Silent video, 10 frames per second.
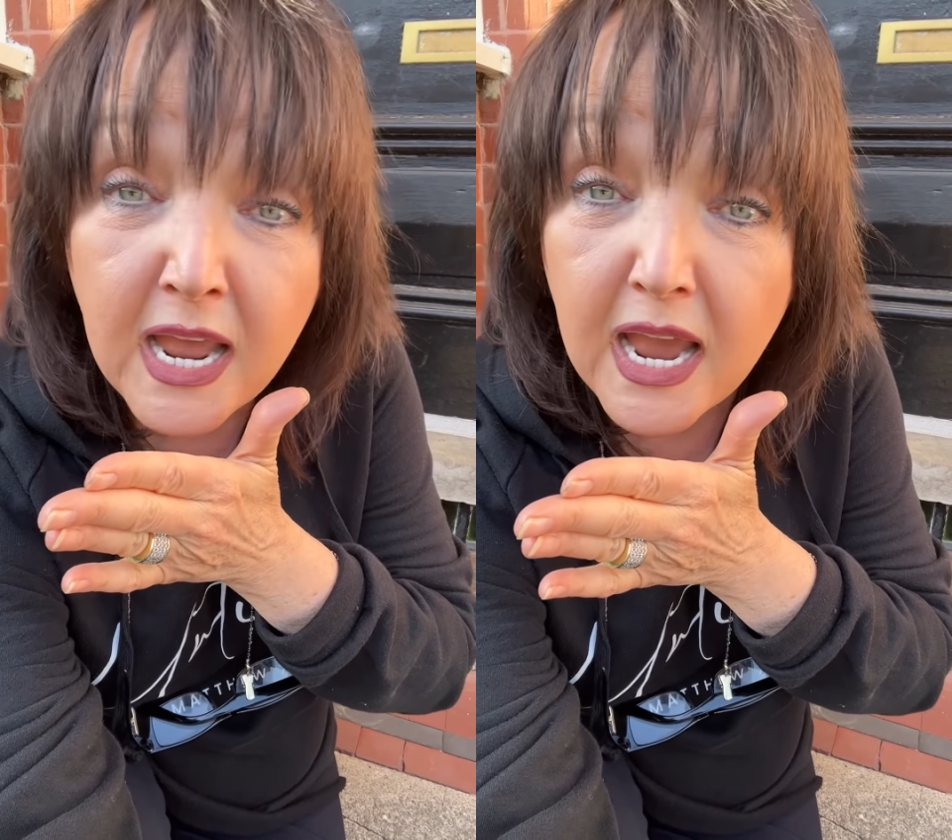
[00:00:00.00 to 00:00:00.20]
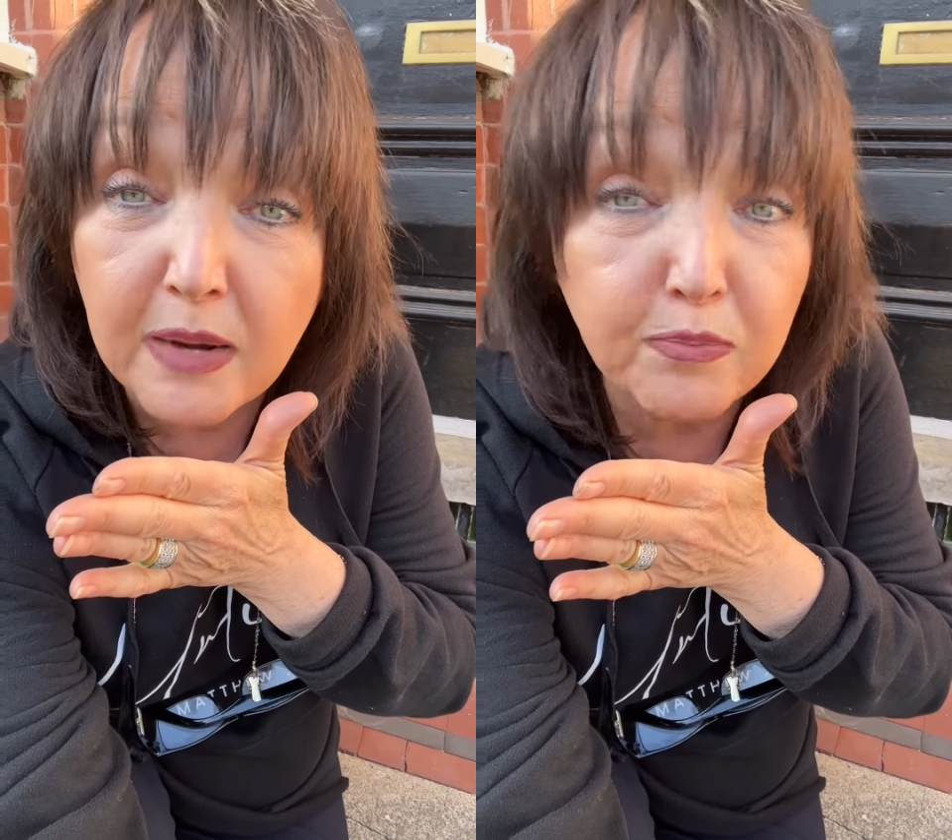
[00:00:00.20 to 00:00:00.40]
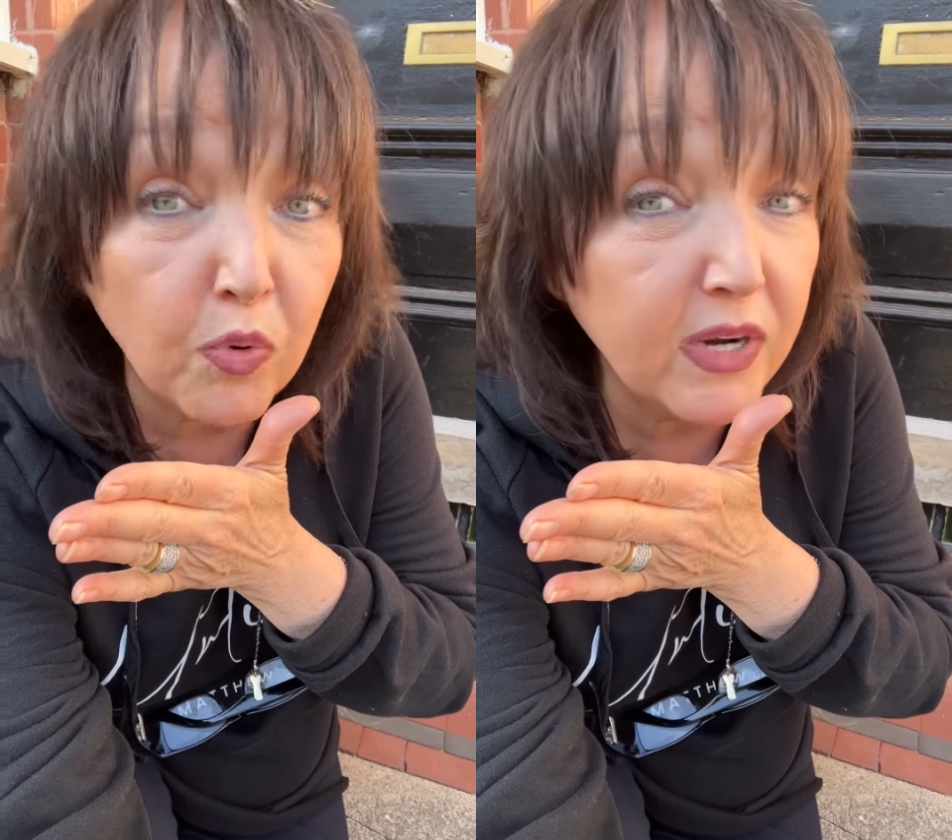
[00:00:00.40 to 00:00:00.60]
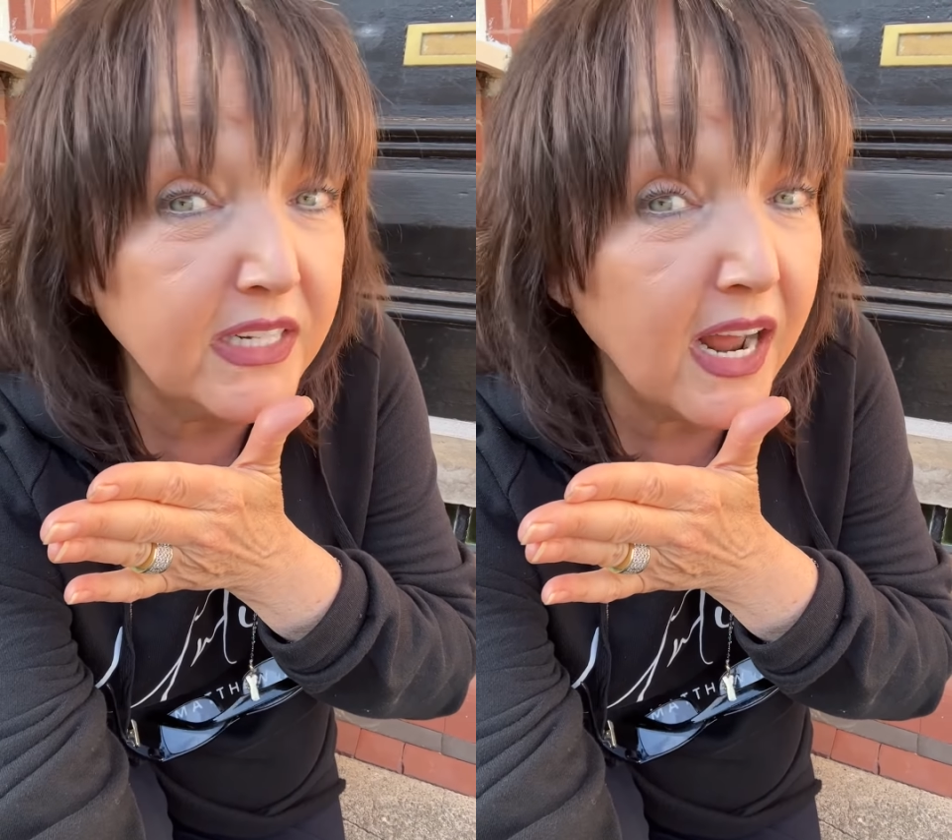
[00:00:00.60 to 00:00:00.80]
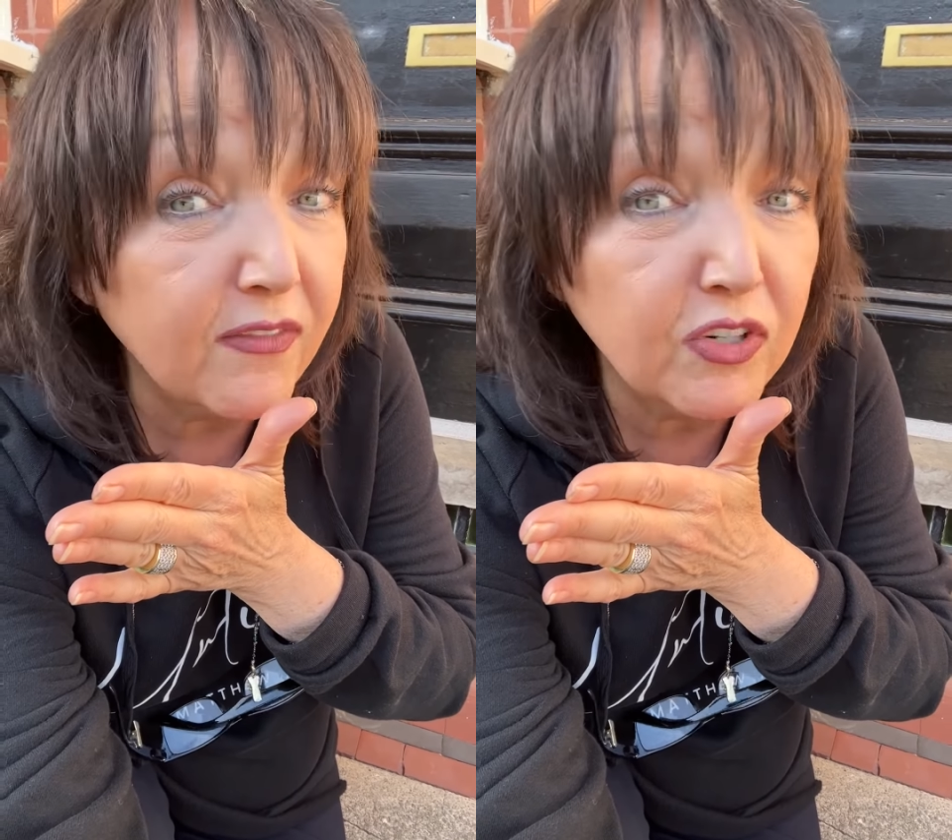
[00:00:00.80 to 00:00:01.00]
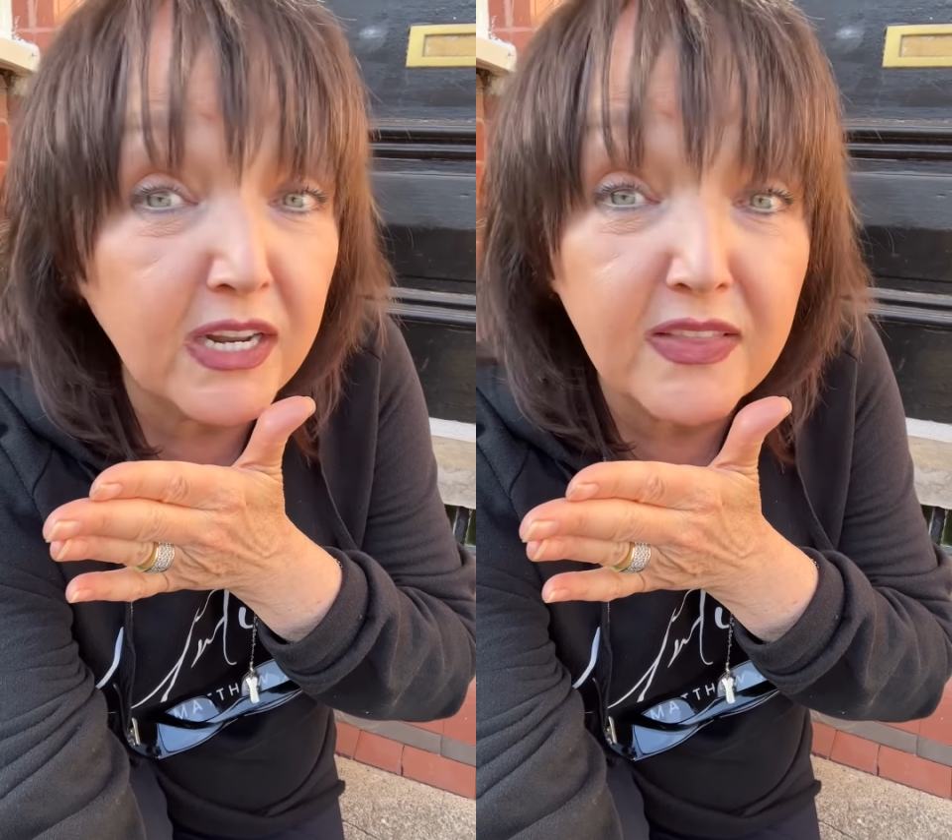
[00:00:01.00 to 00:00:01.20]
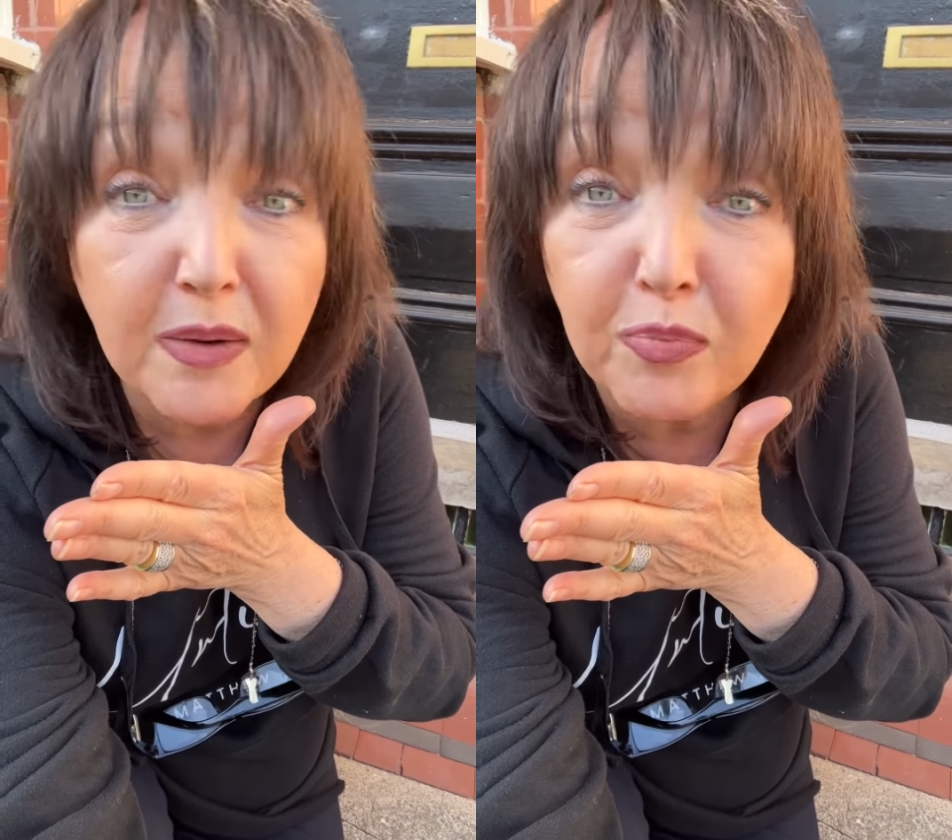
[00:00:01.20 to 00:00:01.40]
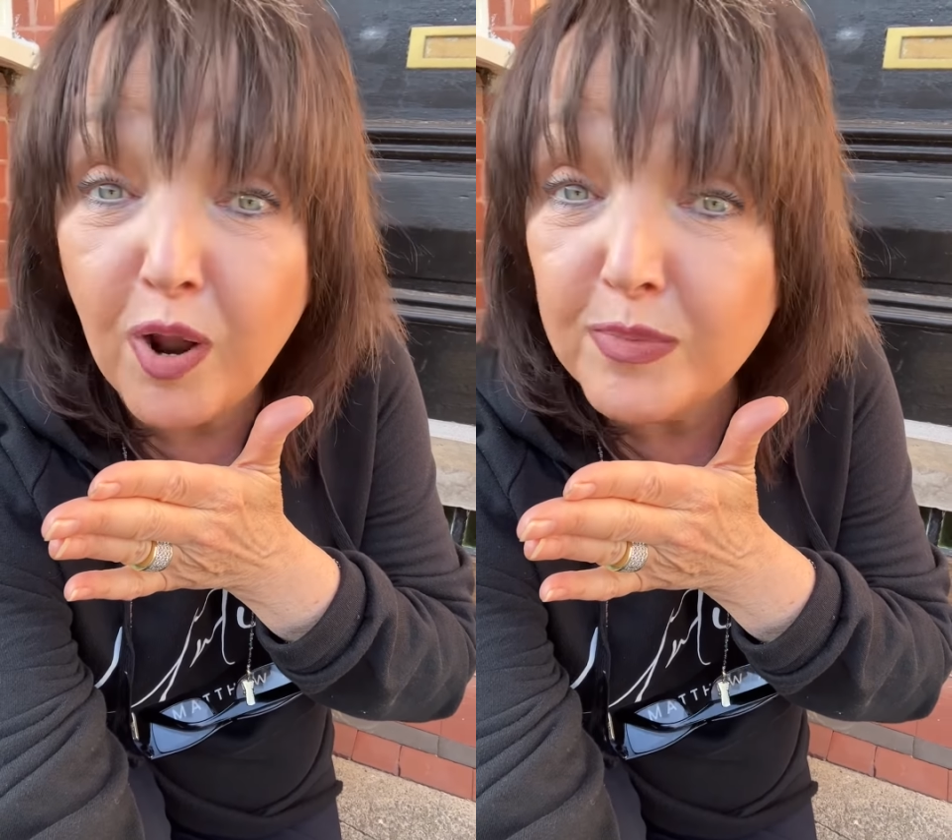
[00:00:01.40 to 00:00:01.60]
And boy, did I ever need
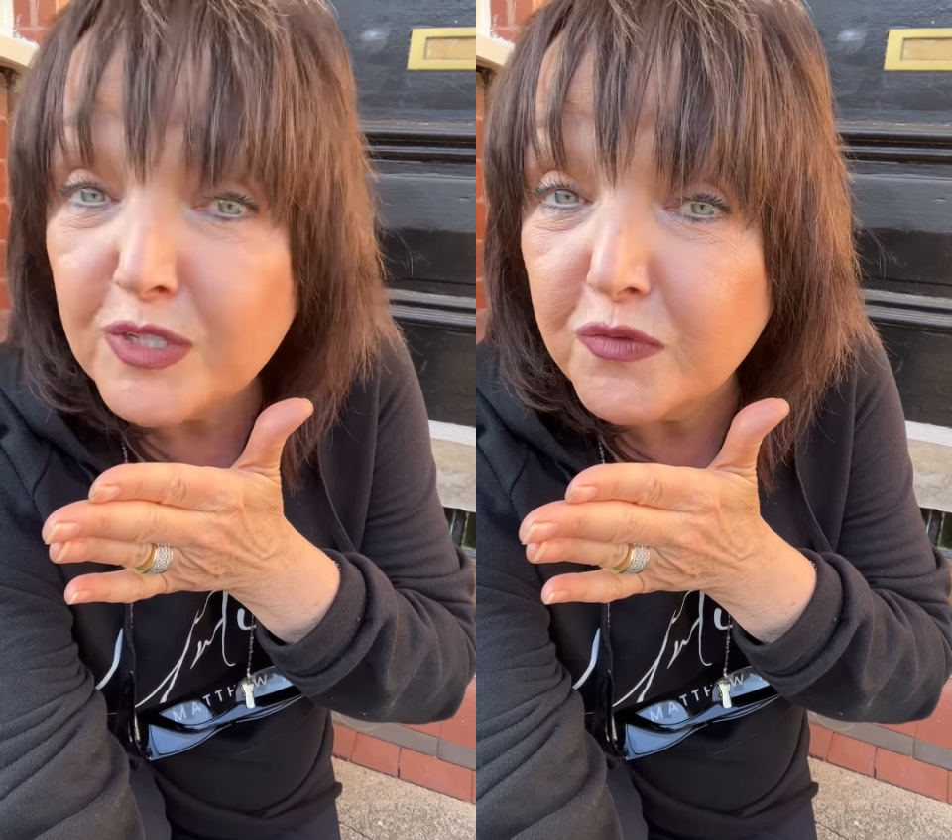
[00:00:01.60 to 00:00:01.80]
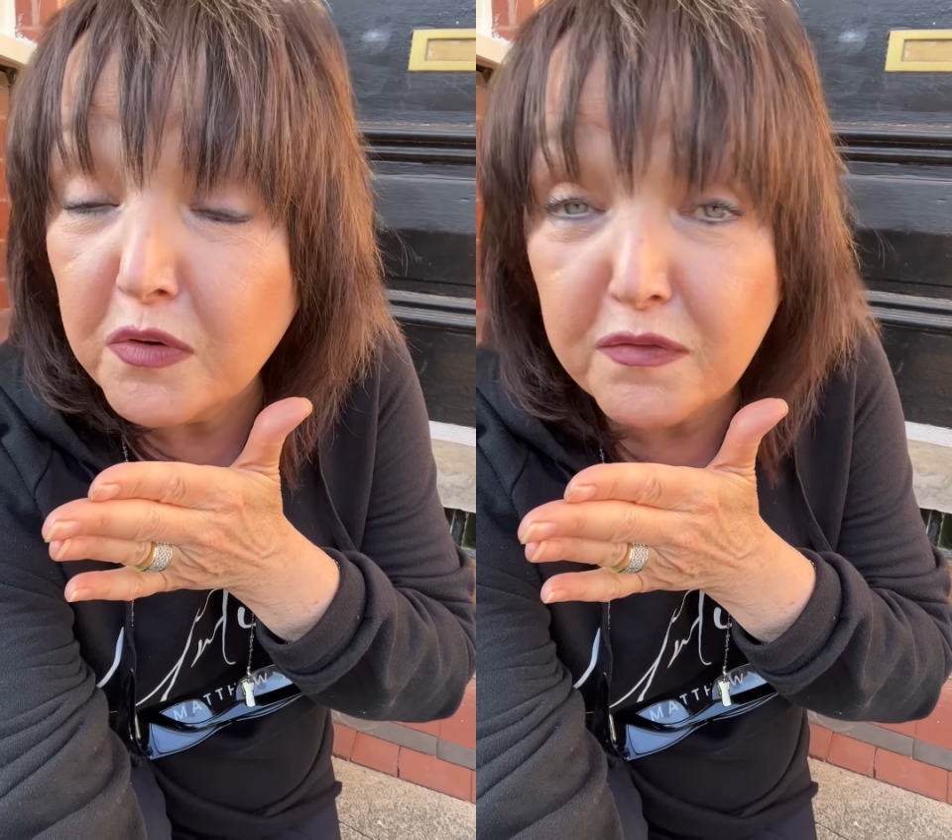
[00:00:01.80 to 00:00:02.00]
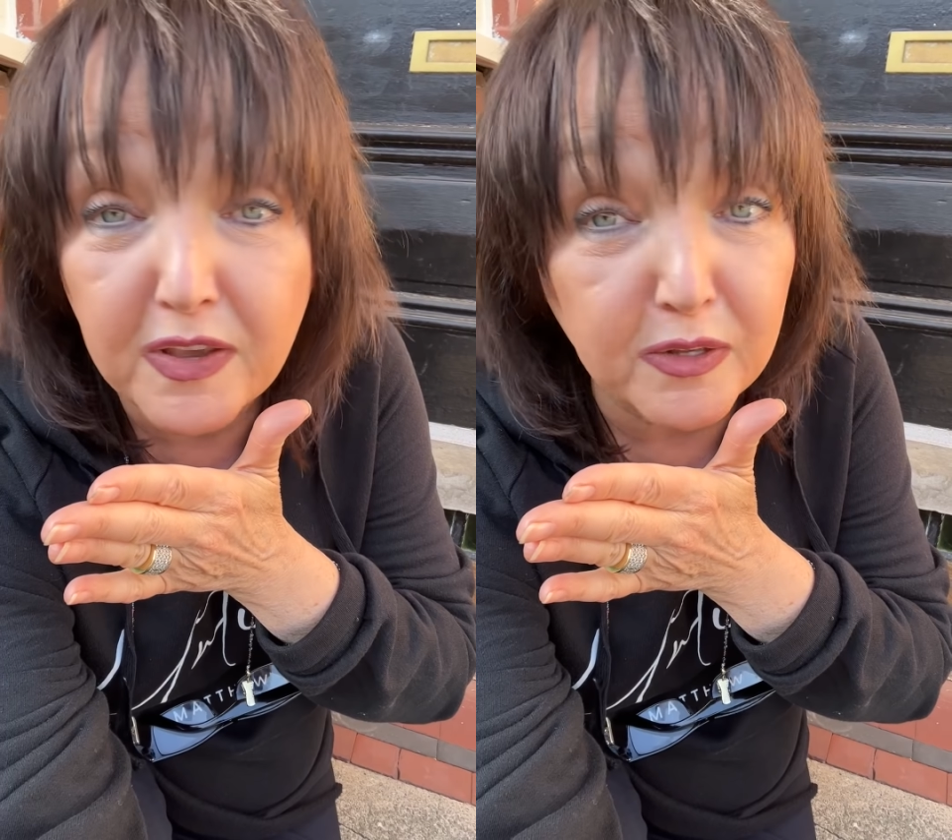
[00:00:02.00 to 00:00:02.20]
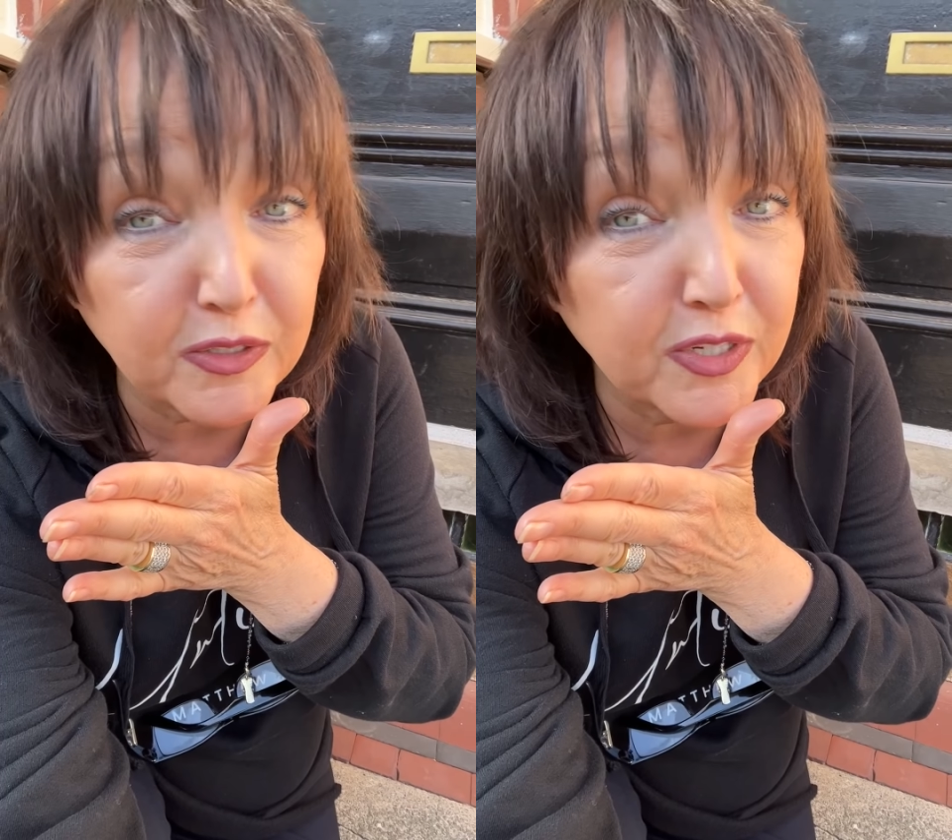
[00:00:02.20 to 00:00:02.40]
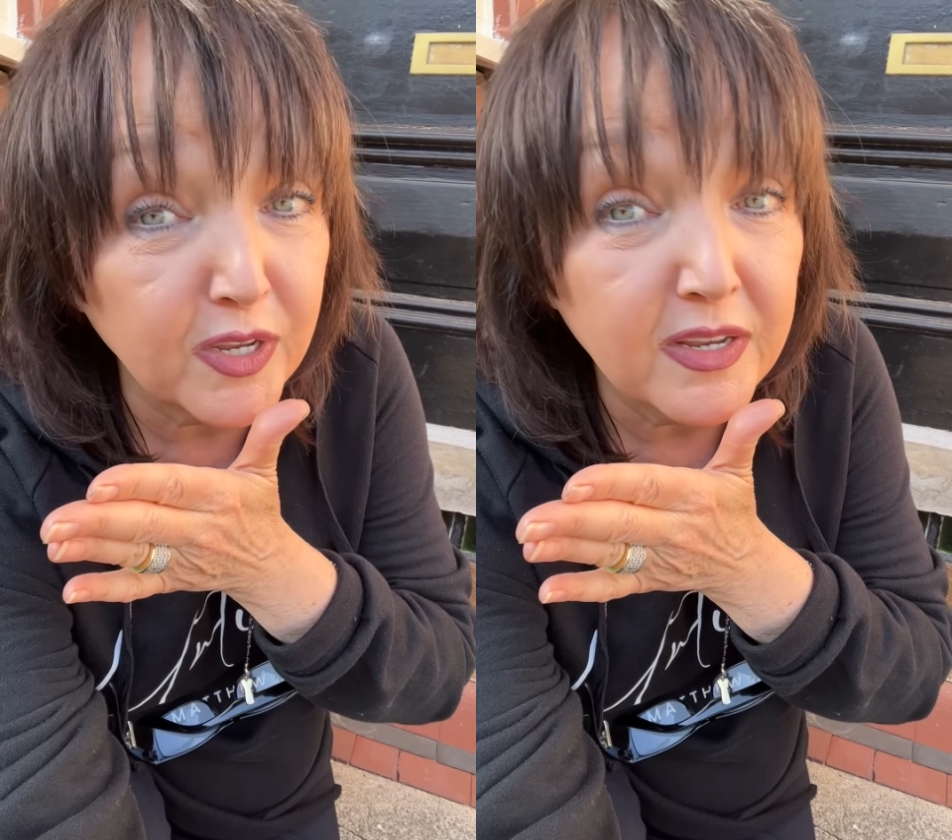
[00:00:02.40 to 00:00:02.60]
that promise fulfilled